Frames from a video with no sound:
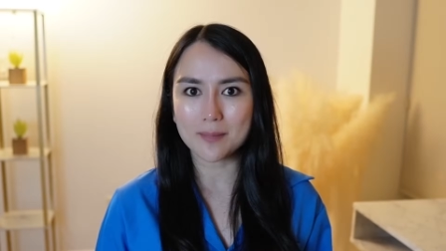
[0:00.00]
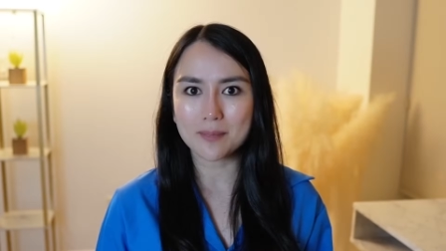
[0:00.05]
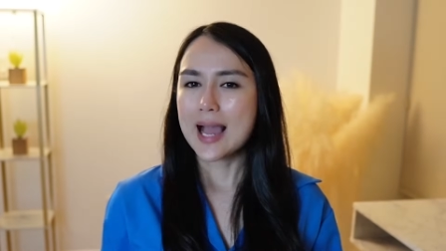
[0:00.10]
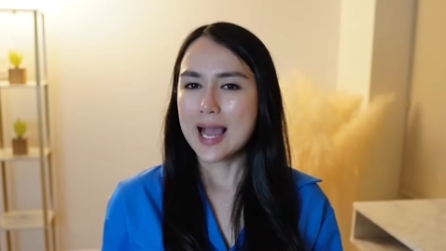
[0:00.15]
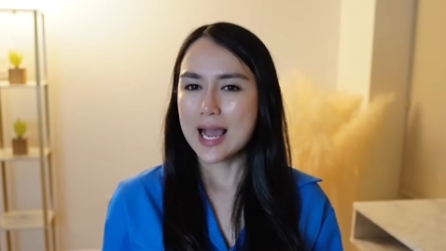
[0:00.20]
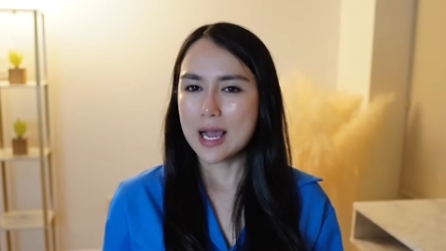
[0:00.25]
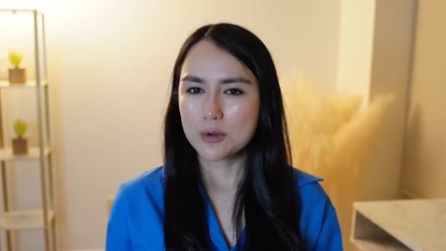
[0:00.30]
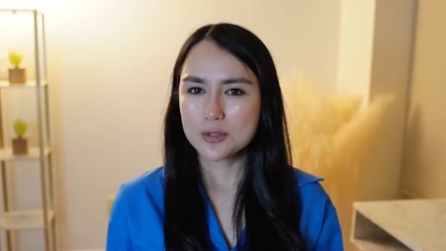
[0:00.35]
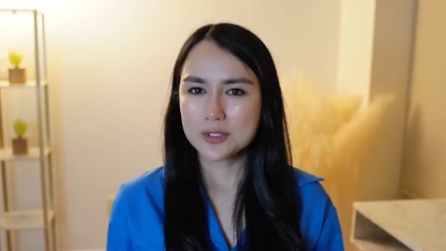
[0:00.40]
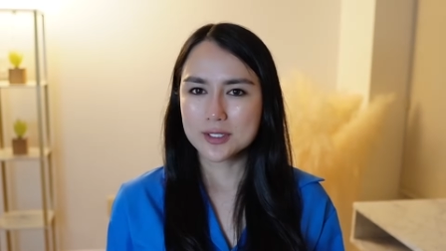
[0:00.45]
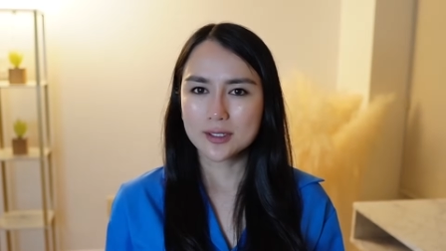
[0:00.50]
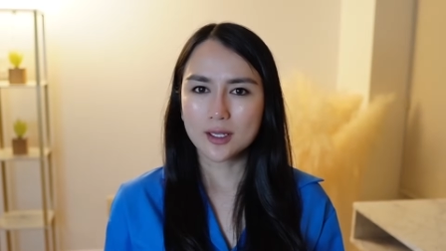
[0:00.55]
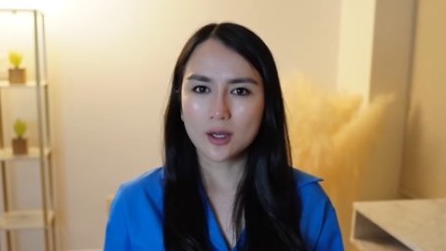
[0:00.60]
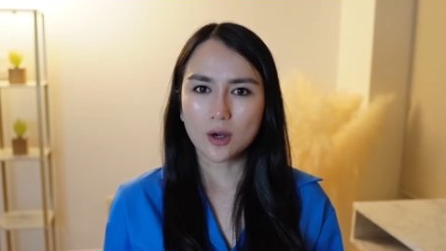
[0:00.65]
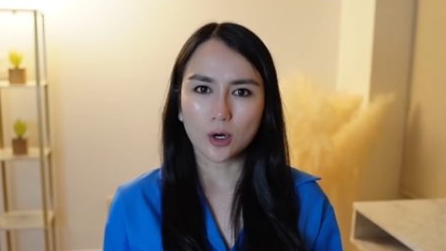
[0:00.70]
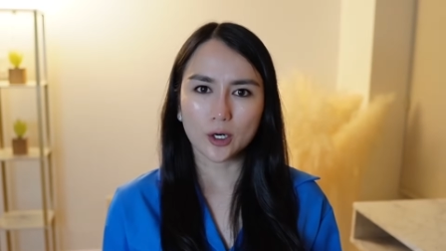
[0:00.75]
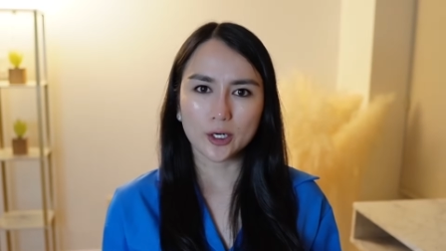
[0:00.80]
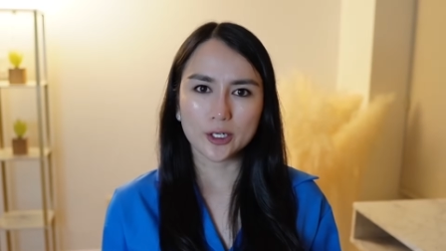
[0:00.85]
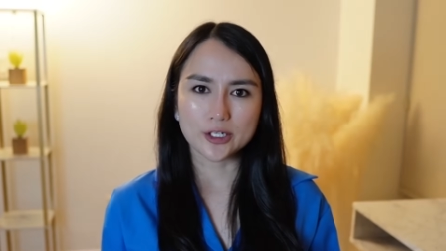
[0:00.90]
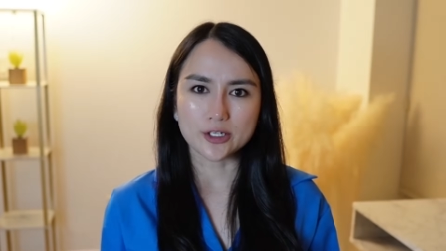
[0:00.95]
Housel
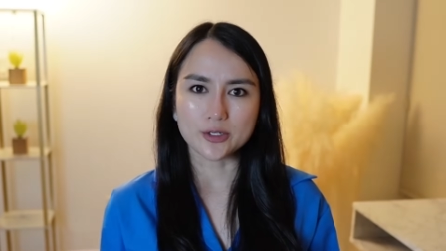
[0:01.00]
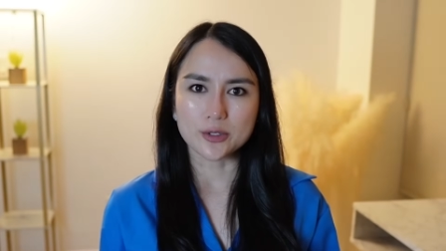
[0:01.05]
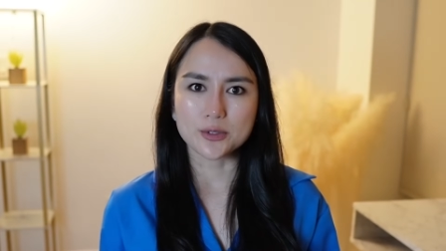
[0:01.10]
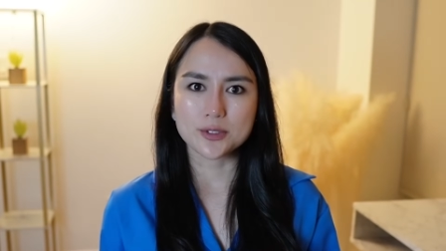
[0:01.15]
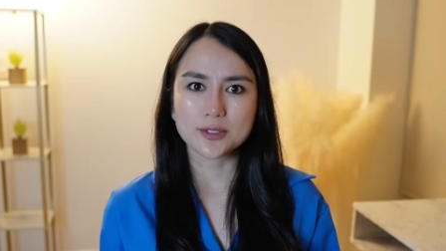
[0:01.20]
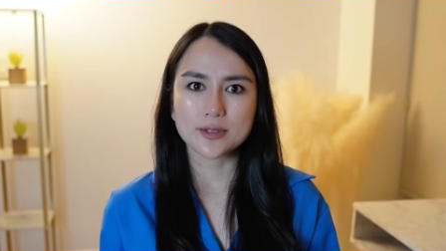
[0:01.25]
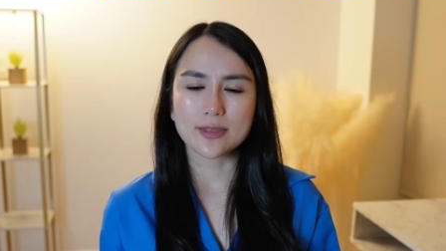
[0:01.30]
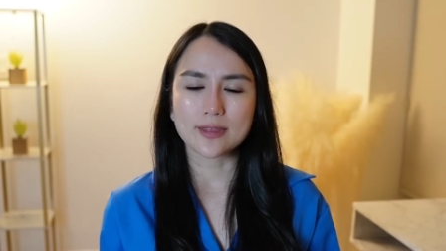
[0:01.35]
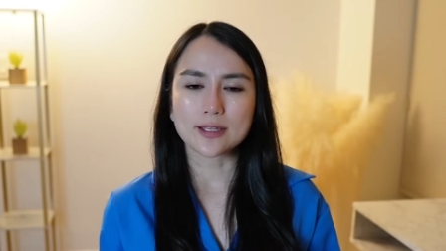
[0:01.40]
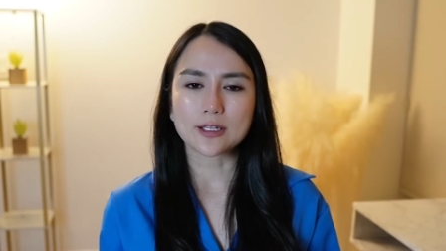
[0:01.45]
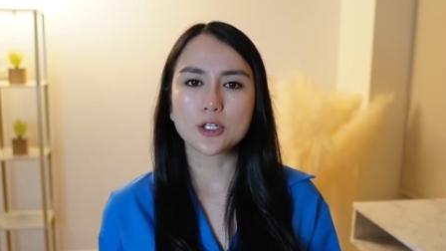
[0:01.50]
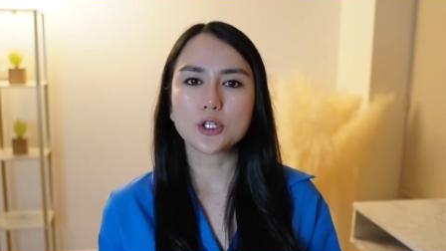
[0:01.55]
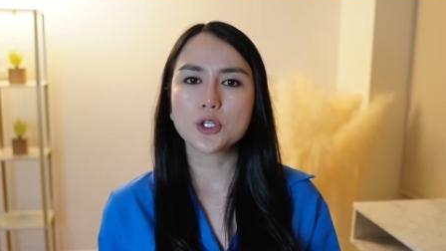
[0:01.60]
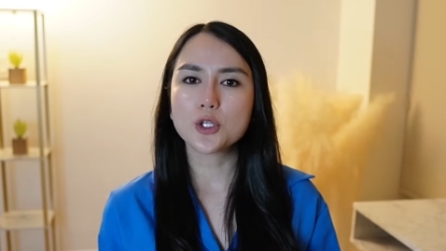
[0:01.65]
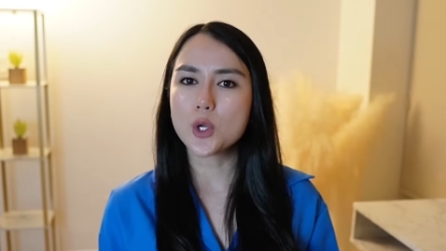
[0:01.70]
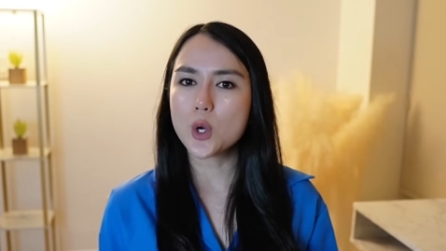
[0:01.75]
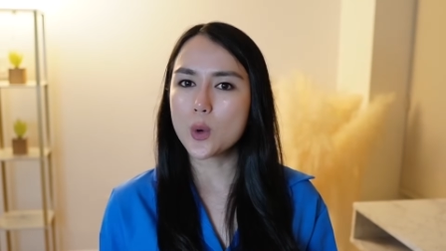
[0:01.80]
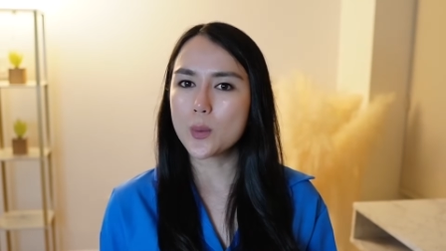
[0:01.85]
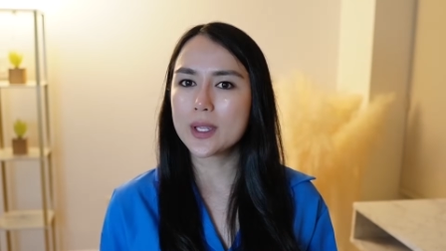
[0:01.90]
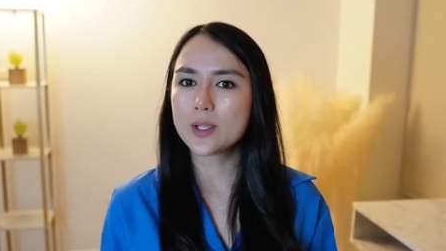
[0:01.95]
argues that
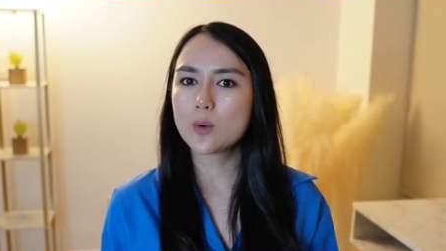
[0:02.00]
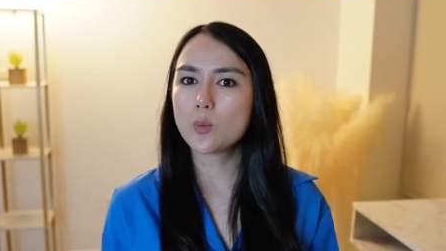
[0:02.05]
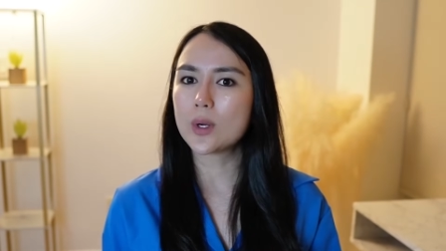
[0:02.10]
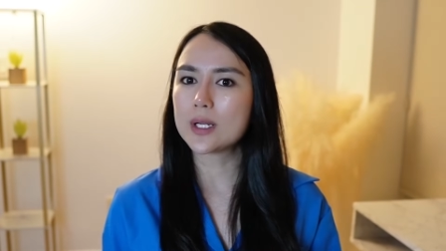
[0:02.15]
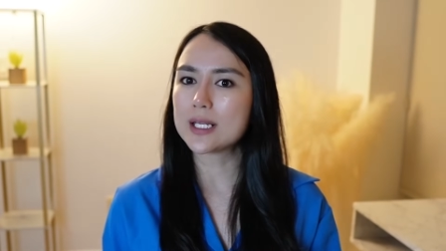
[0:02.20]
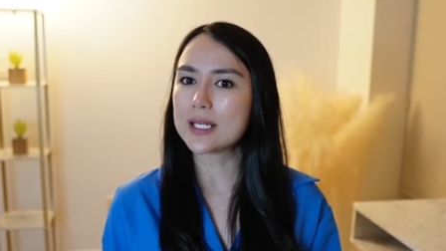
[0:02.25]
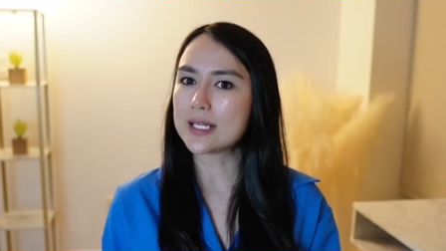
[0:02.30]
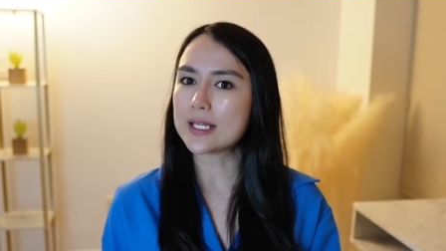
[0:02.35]
knowing what